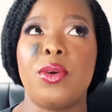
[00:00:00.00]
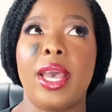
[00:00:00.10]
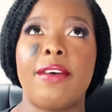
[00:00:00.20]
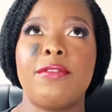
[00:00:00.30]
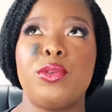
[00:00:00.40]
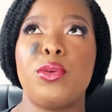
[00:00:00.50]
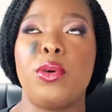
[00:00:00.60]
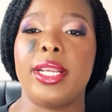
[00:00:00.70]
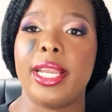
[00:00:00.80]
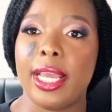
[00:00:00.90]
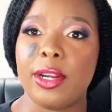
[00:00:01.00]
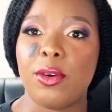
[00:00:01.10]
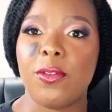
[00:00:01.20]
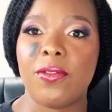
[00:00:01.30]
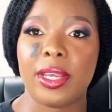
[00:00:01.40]
have to go and hand
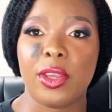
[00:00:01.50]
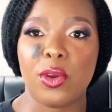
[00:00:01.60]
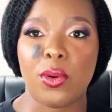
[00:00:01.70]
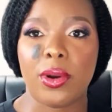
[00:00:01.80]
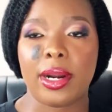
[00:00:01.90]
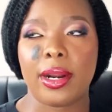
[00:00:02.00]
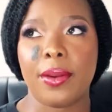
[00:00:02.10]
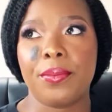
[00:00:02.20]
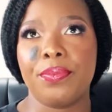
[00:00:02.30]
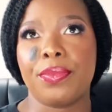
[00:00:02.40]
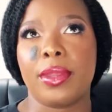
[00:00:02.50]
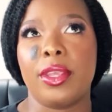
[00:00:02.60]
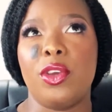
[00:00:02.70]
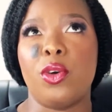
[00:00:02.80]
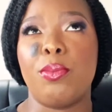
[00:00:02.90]
over
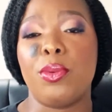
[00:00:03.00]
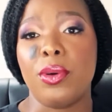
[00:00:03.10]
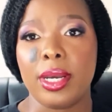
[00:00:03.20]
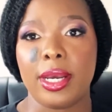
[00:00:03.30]
your book,